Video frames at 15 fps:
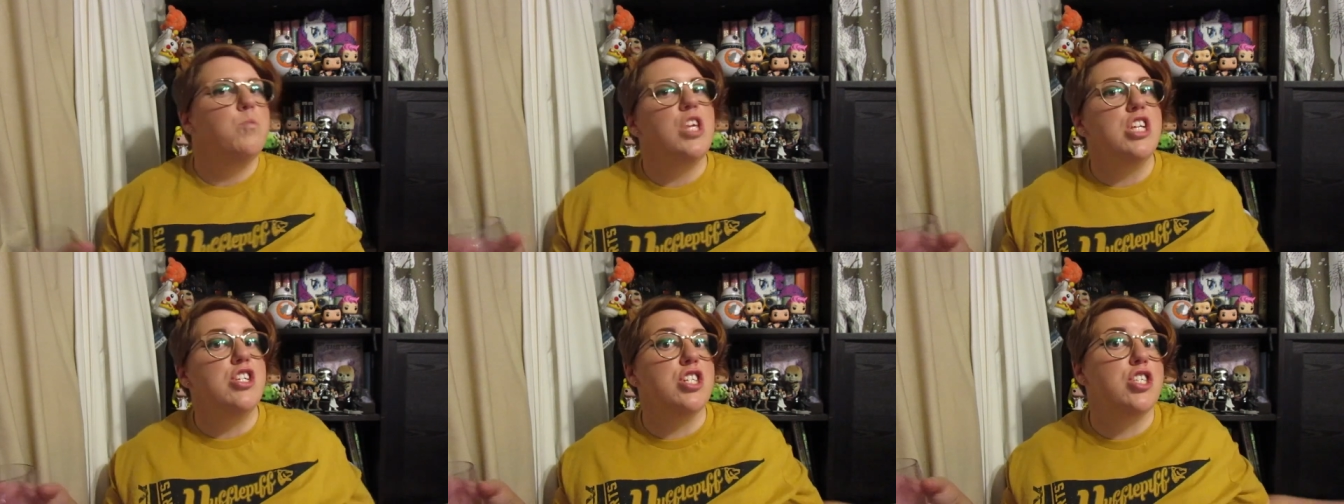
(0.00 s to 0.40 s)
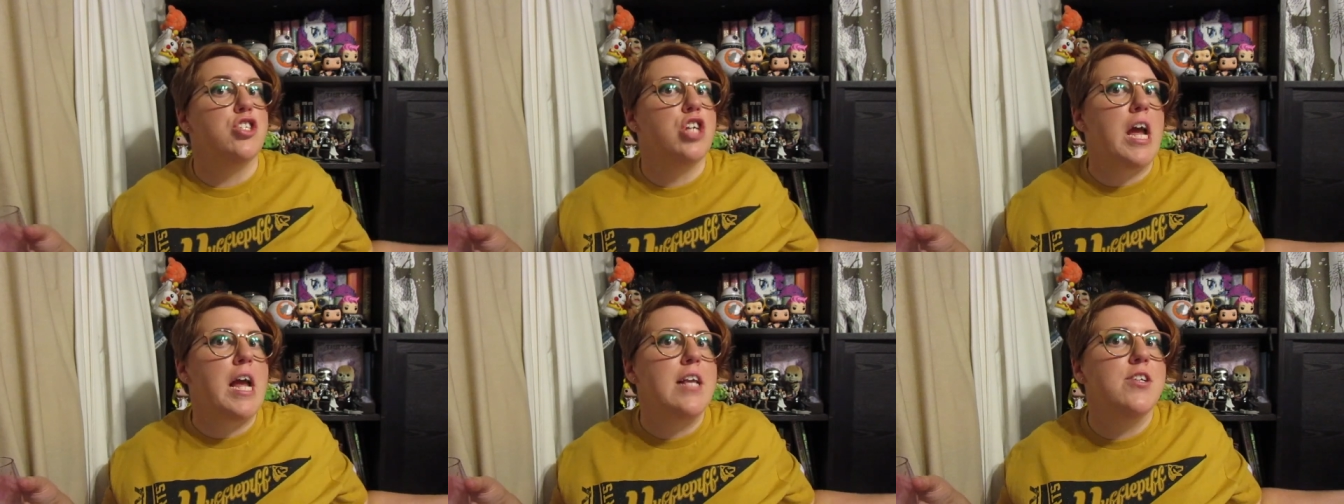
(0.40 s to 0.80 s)
You just
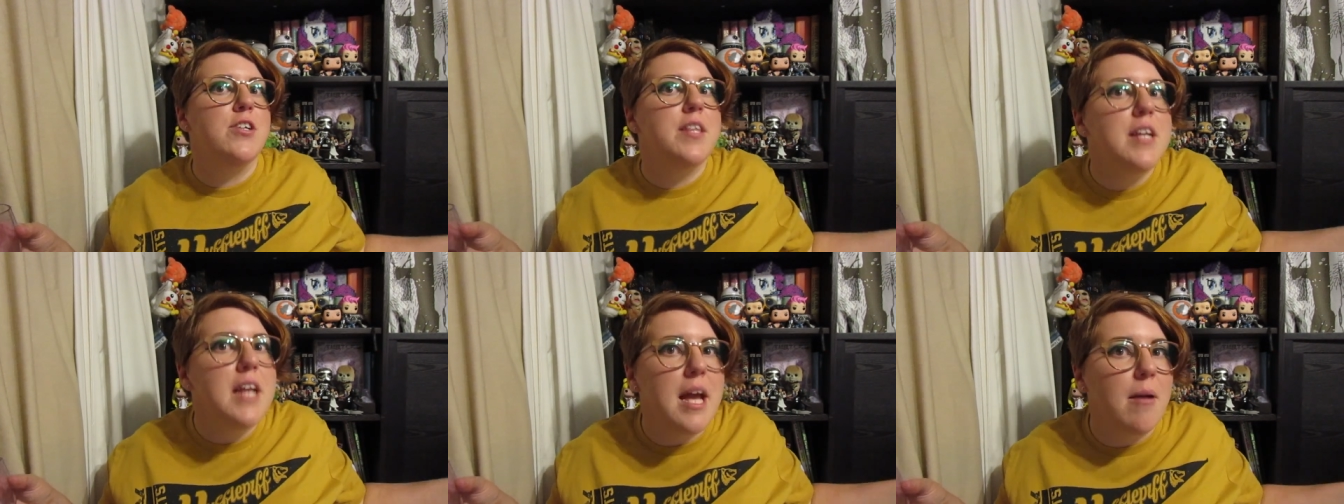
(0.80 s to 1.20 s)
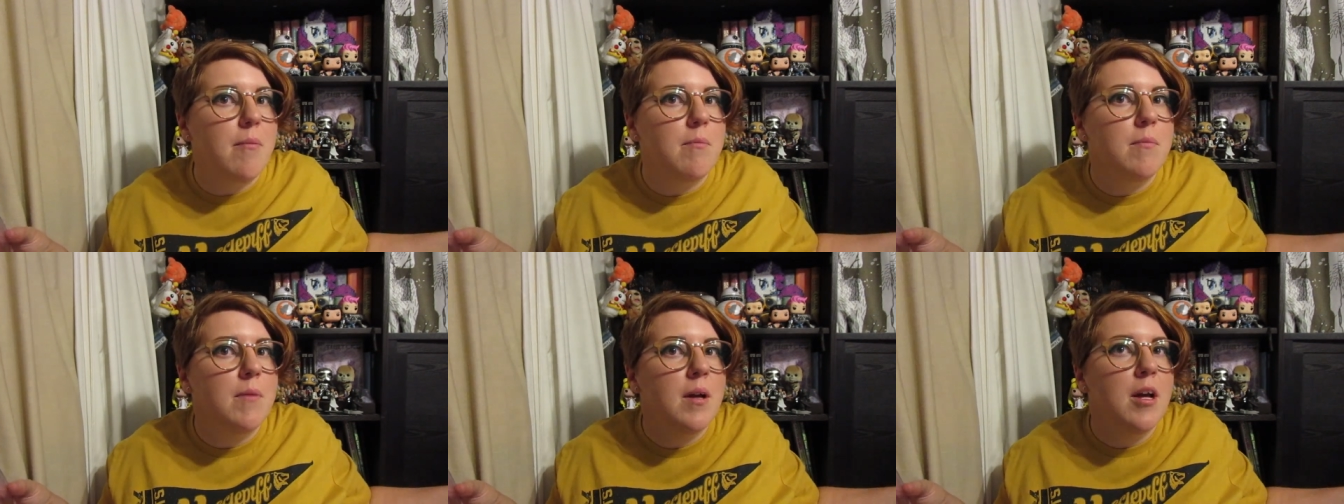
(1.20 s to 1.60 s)
changed the name.
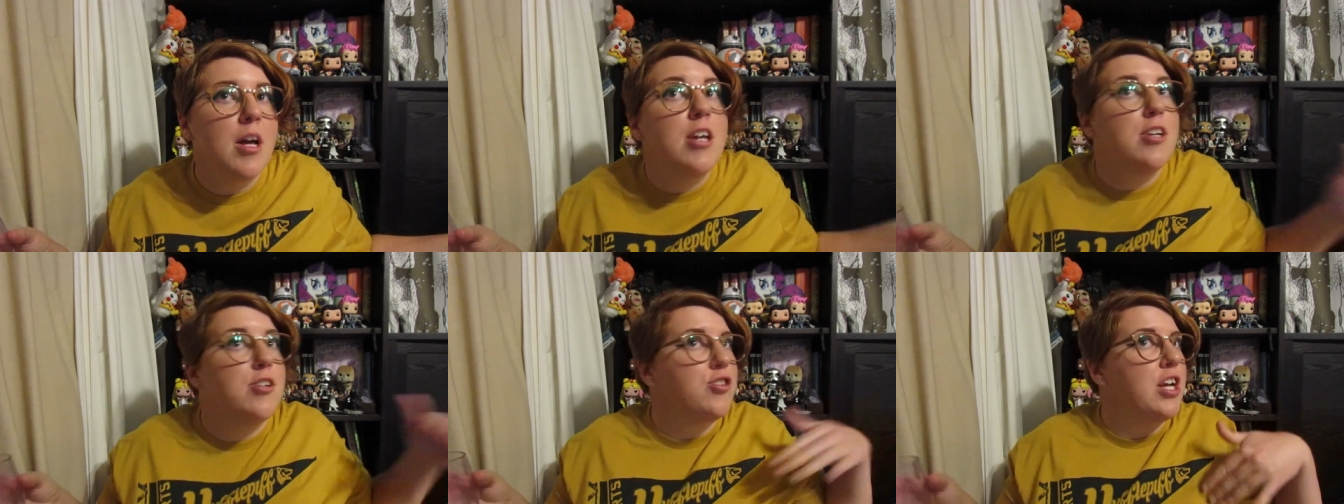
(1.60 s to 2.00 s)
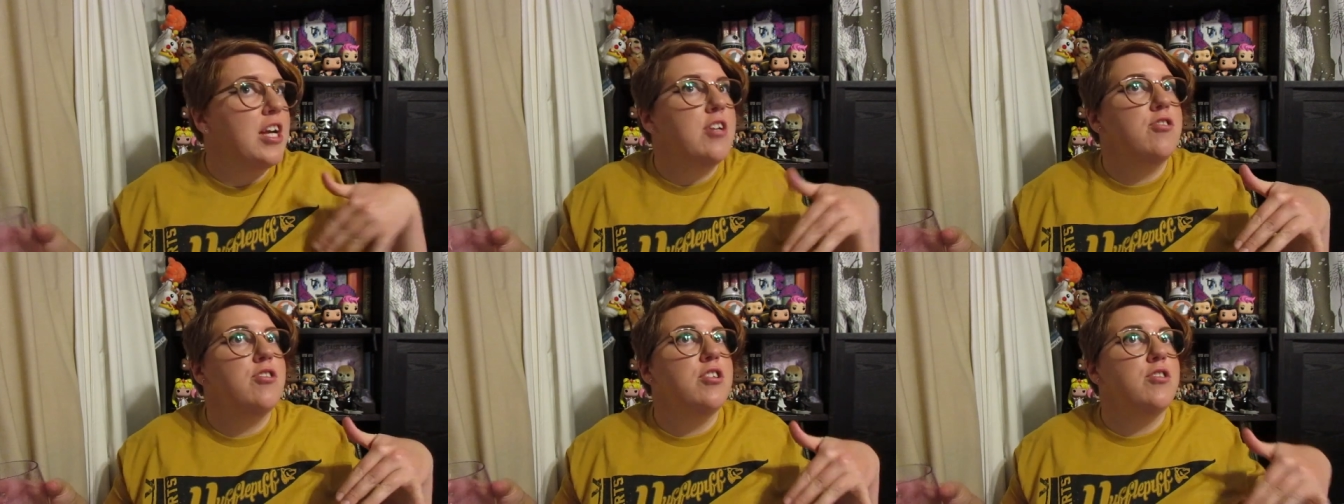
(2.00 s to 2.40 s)
You
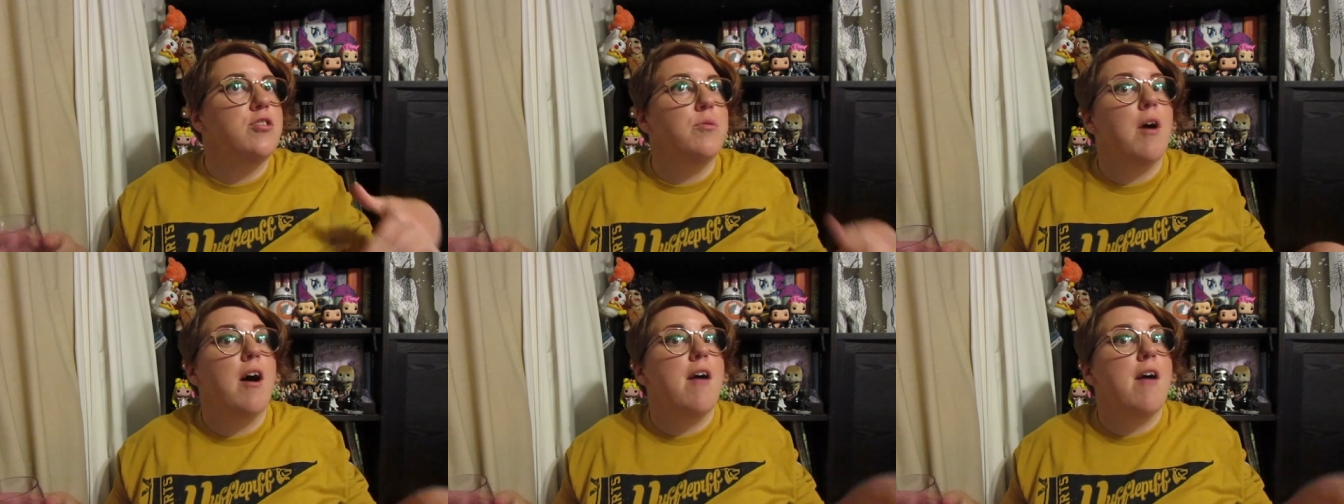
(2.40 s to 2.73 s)
changed it to